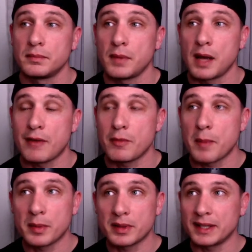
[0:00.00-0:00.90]
I
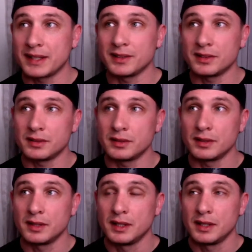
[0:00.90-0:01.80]
remember thinking,
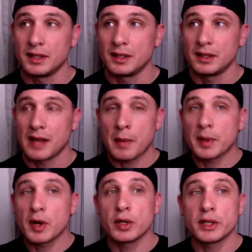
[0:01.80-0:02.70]
I remember
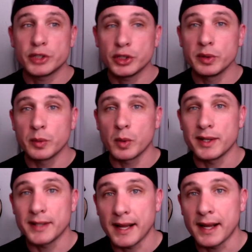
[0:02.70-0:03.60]
going to two in one
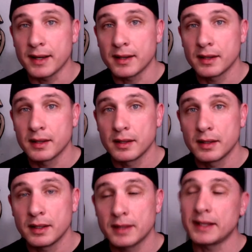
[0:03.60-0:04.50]
day.
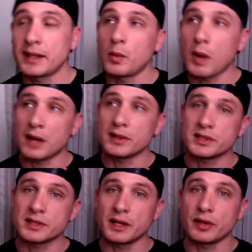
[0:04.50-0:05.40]
And thinking, wow, this
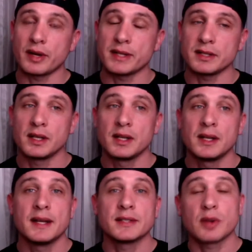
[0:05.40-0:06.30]
is getting crazy.
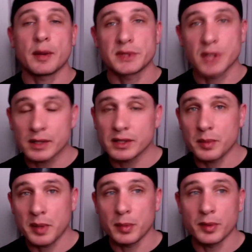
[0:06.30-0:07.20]
And so I would talk to the
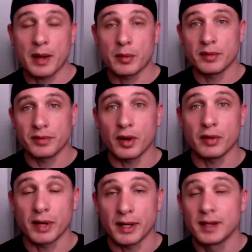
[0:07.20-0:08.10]
people that were involved,
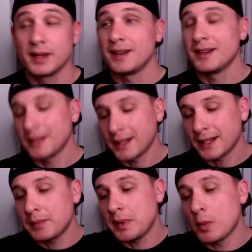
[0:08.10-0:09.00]
right? Like,
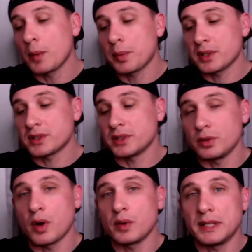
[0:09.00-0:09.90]
it'd be one person
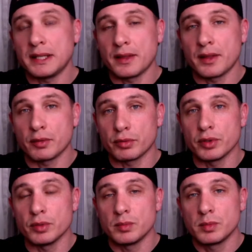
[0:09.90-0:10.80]
who OD'd in their
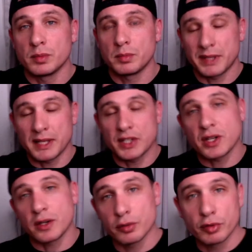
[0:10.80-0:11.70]
room, but they
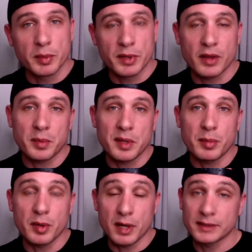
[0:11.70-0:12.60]
shared the room with other
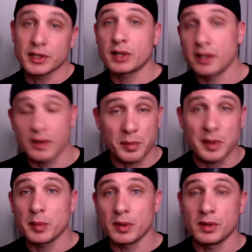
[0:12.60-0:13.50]
people, and I talked to other
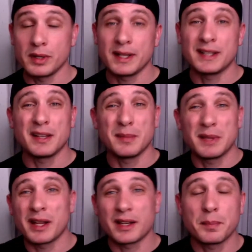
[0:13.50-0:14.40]
people, and they'd give me,
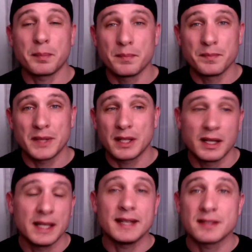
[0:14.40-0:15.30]
like,
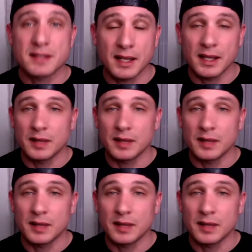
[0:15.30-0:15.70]
hints and